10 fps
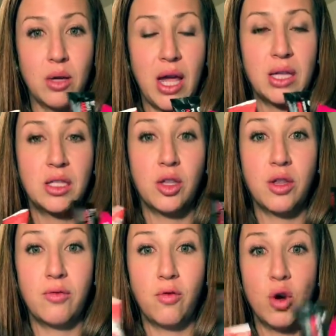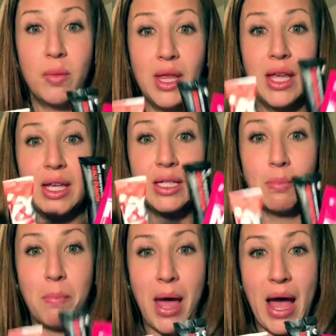Okay, so the formula is
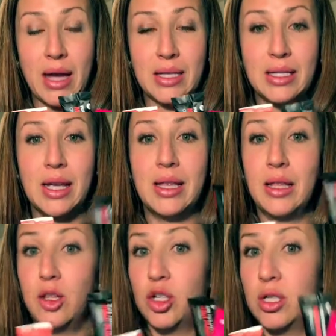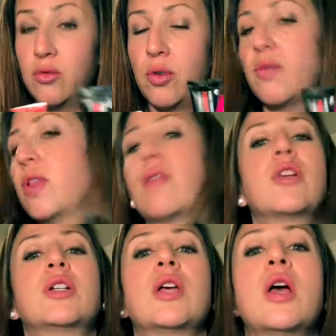max, and then there's different
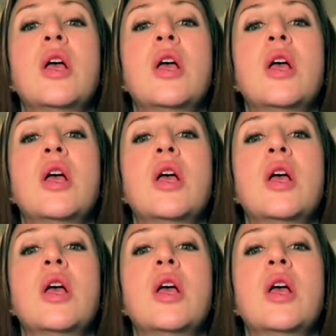flavors.